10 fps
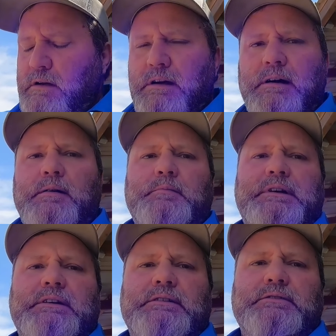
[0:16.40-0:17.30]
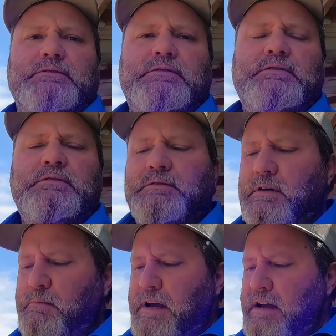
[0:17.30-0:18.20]
is
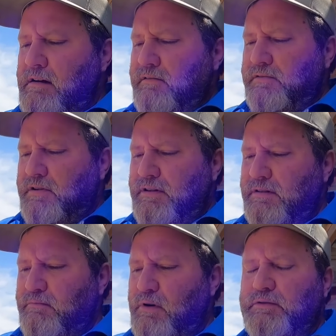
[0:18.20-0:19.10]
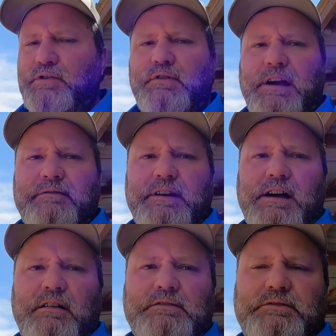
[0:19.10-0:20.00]
about probably 2.5
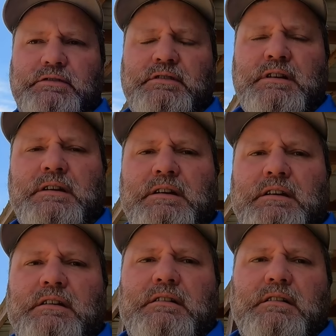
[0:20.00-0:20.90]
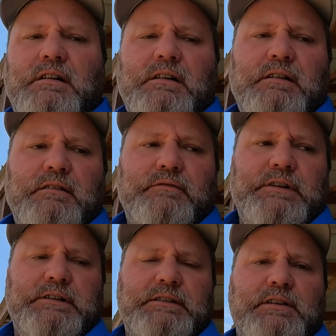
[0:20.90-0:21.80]
gallons
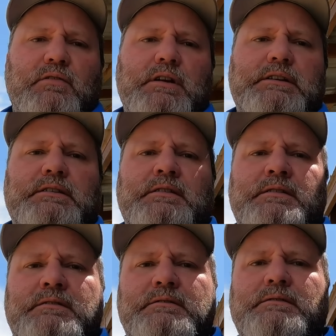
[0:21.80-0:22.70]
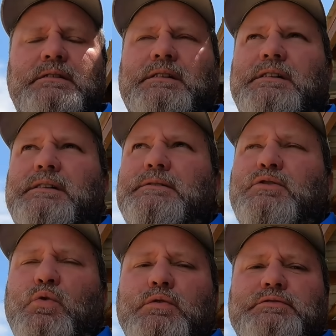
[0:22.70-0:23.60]
of degraded
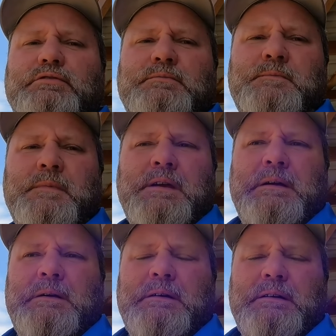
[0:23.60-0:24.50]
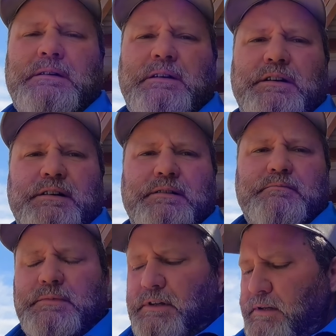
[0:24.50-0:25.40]
quartz. A
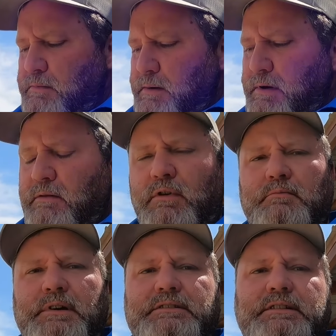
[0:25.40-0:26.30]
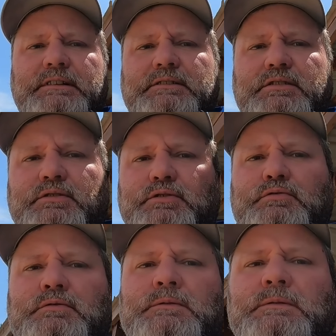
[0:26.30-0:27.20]
little bit of bedrock mixed in it too.